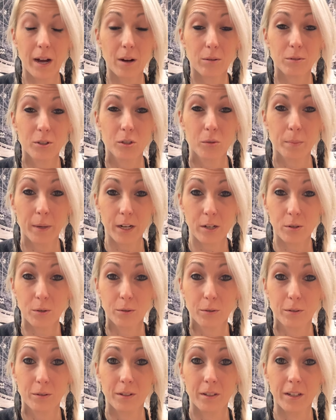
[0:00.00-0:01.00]
how
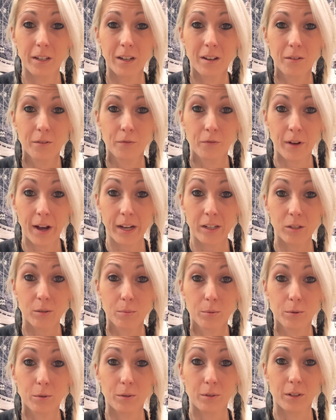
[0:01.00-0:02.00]
special,
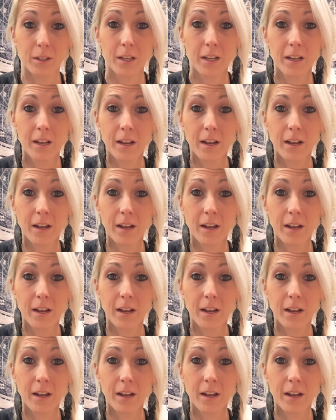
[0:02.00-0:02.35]
valuable,